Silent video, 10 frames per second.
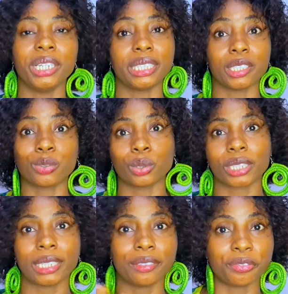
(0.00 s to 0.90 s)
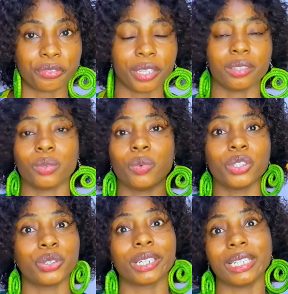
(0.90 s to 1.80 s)
It is totally free. So
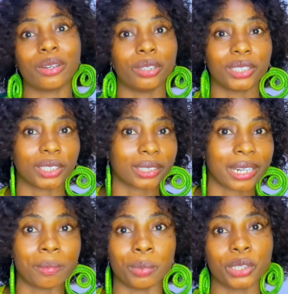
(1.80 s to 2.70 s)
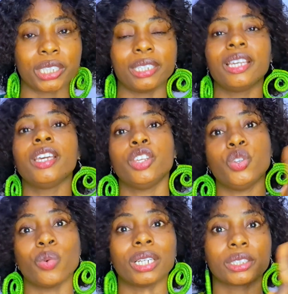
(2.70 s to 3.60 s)
once you click on the subscribe button, you are